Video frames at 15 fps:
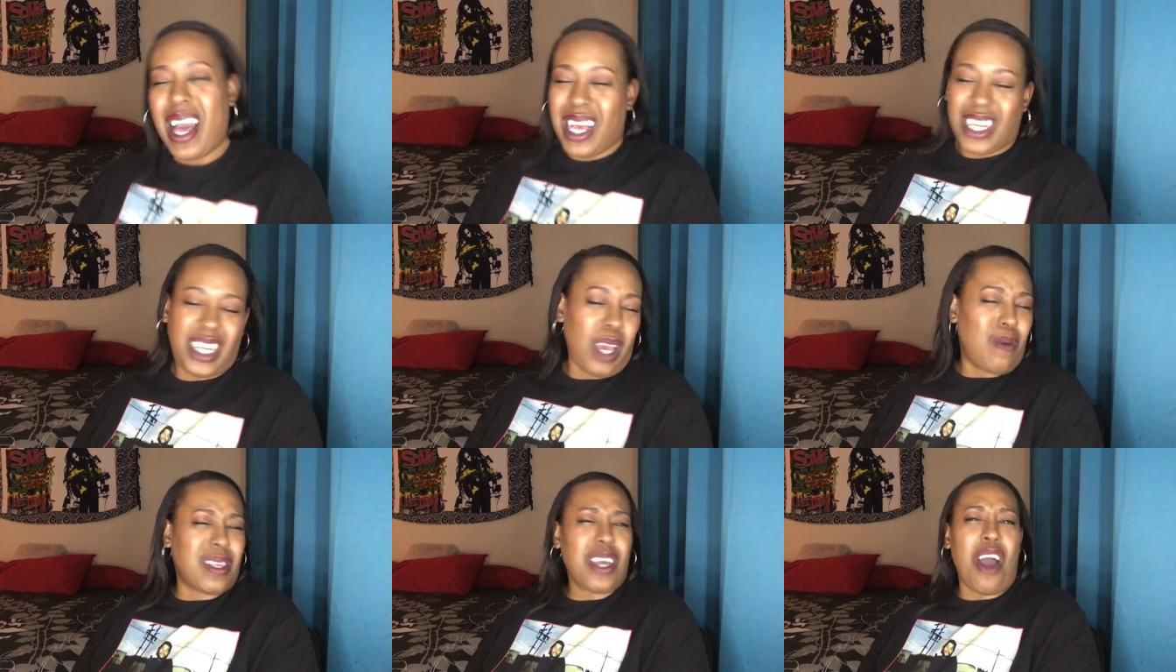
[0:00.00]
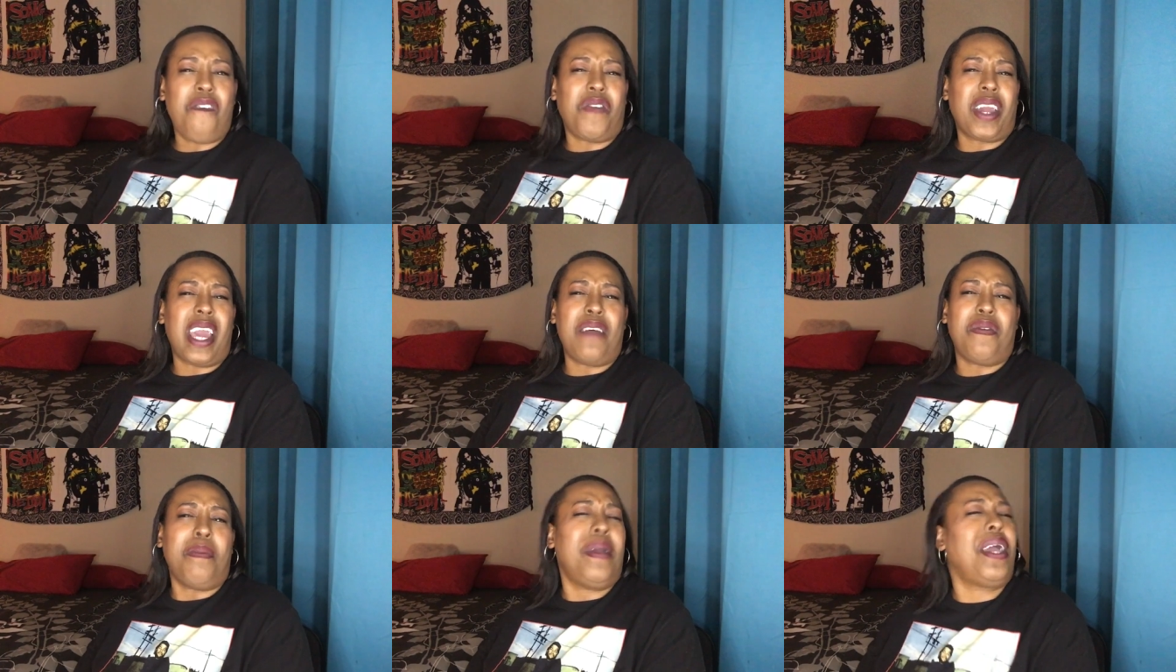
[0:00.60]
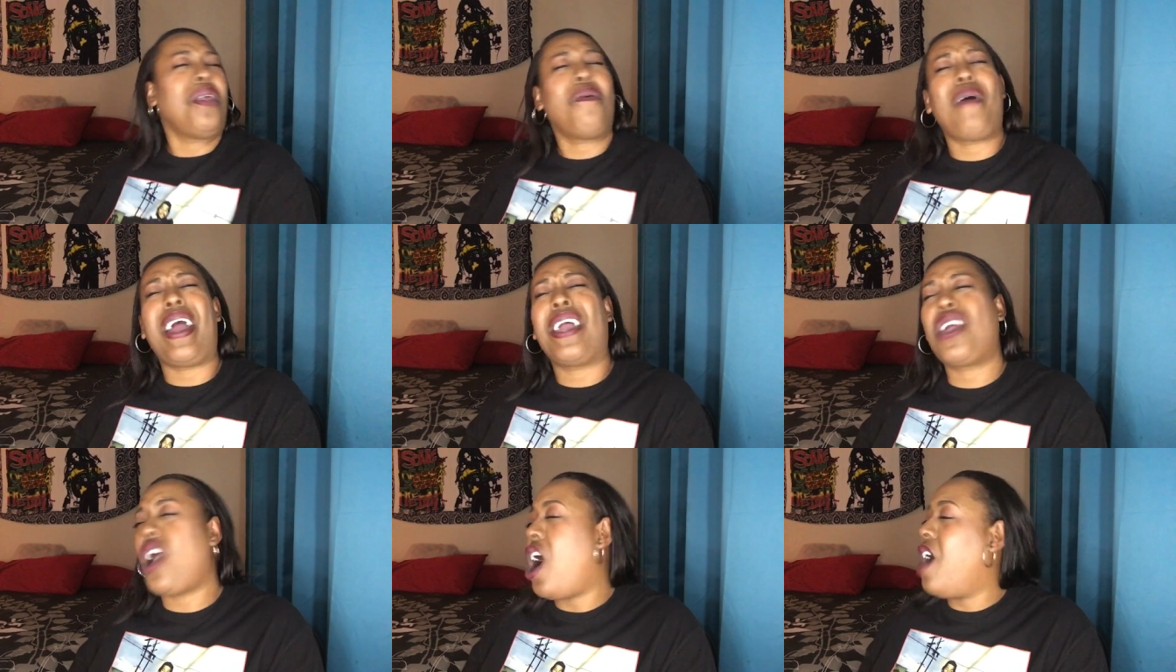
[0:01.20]
She was going to forgive him anyway,
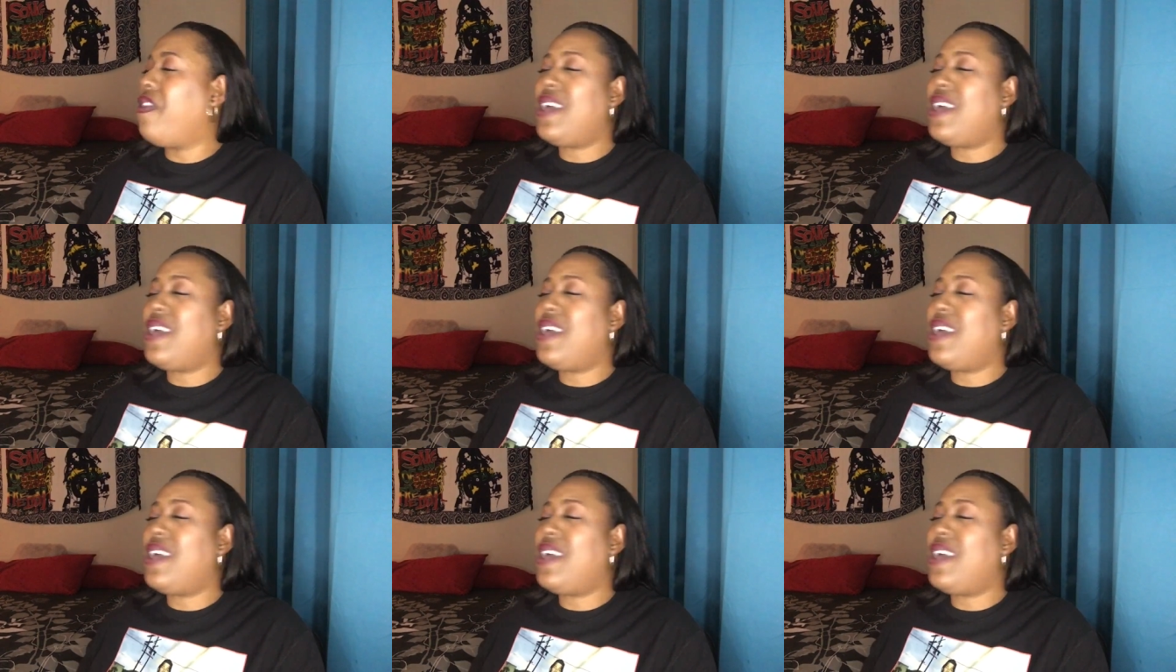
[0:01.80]
y'all.